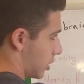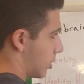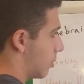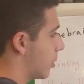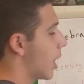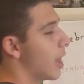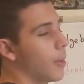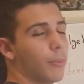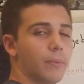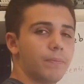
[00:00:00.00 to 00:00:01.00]
So
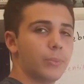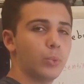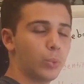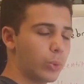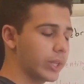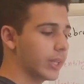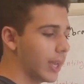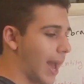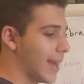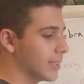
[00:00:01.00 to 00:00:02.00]
when they
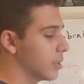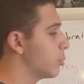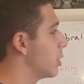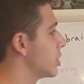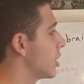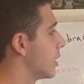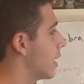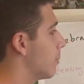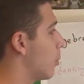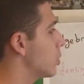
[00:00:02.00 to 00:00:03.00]
ask you a question,
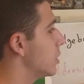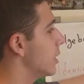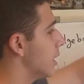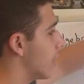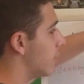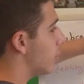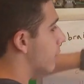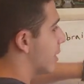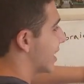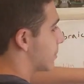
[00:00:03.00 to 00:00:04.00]
they mostly give you
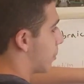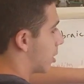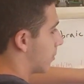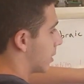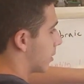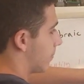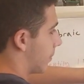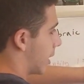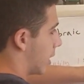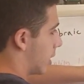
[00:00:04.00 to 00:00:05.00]
this part of the
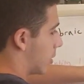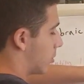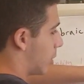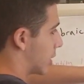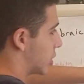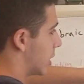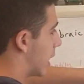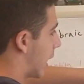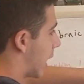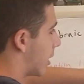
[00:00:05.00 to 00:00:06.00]
question,
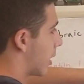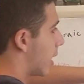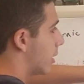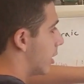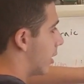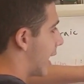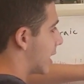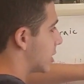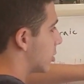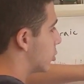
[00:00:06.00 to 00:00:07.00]
and they'll
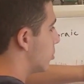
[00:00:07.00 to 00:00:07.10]
ask you to